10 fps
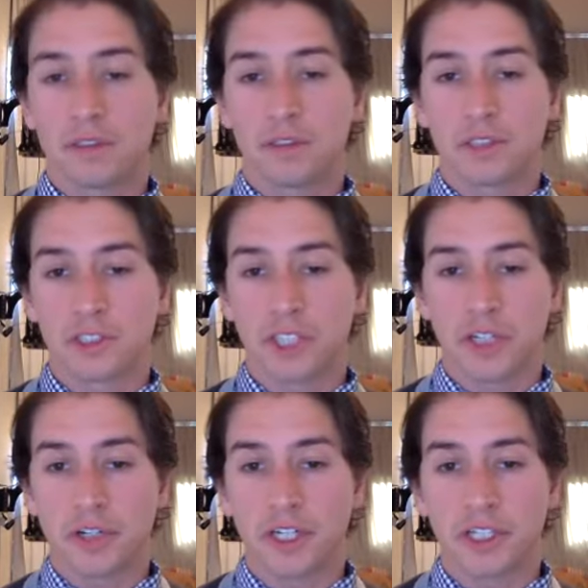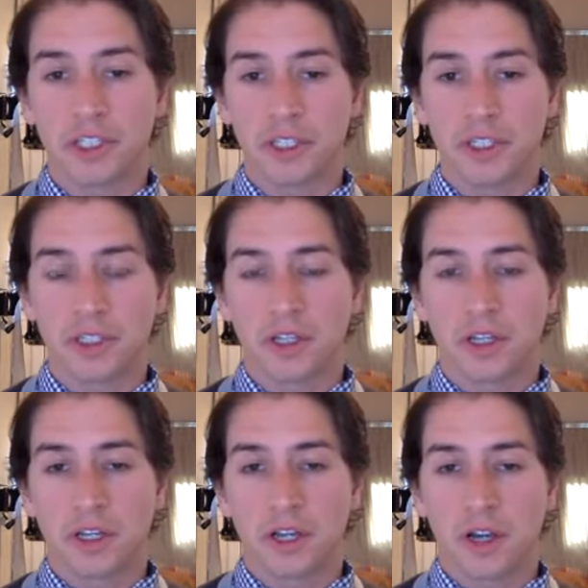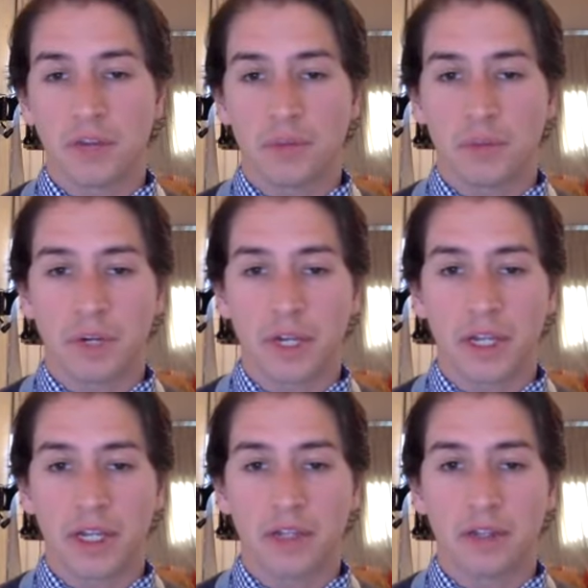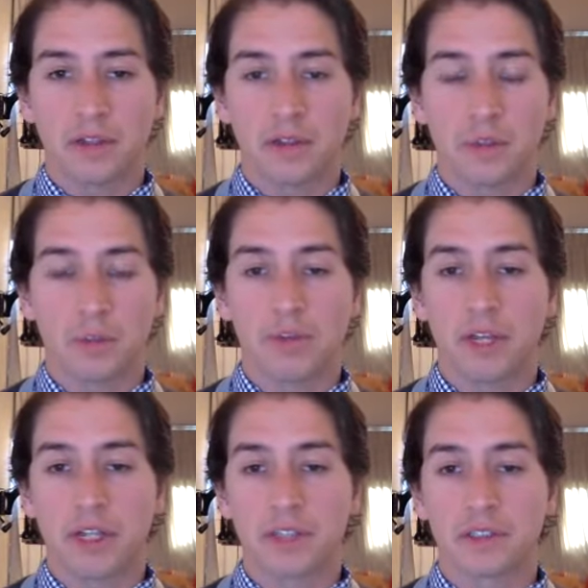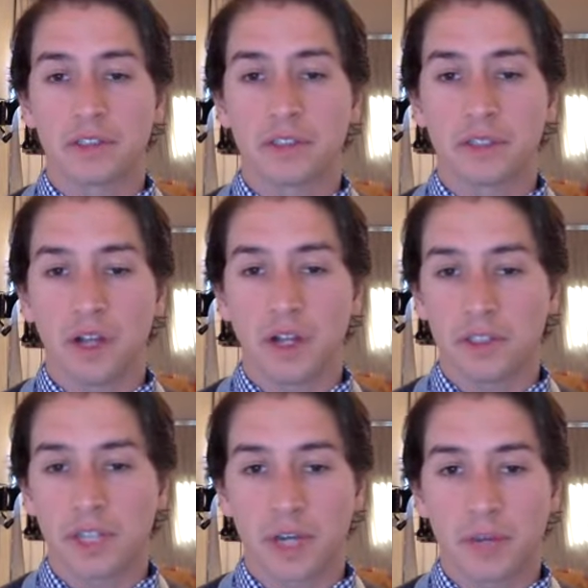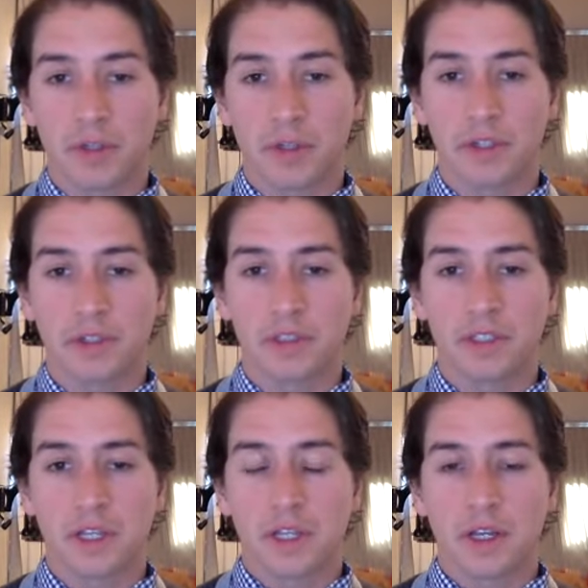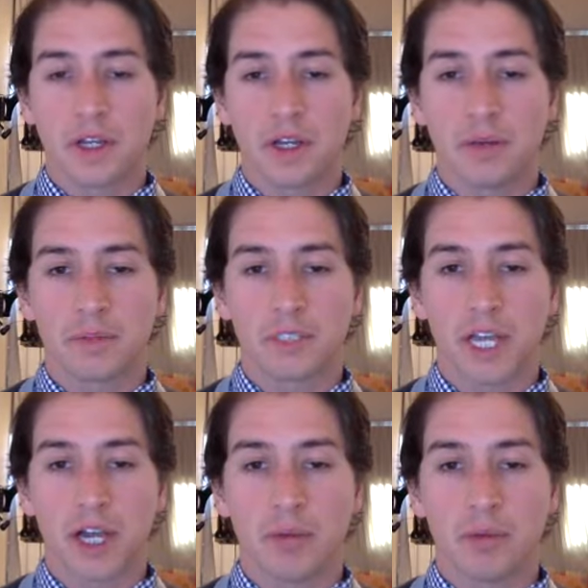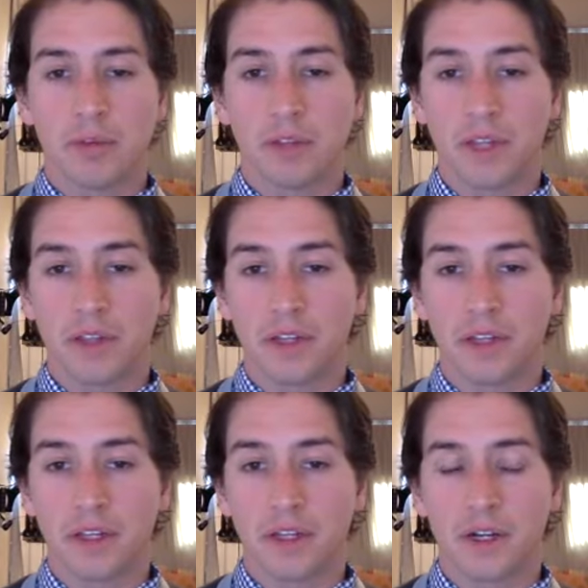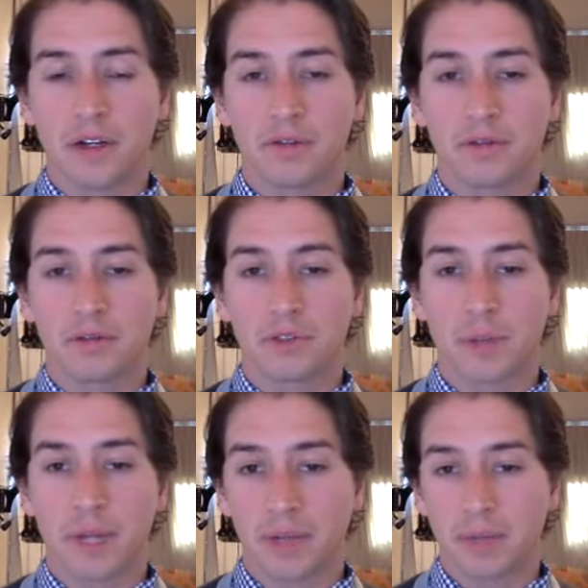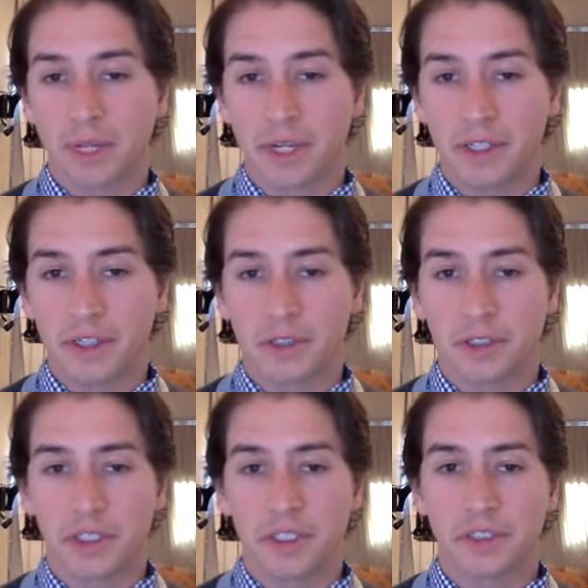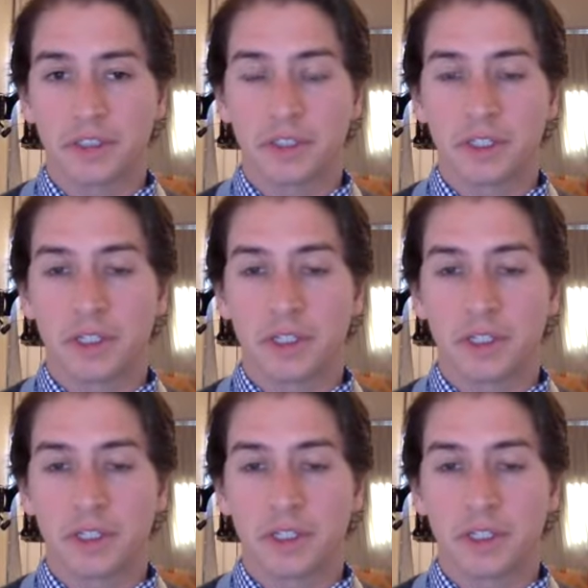degeneration of the brain, to prevent Alzheimer's, um, to help with healing of traumatic brain injuries,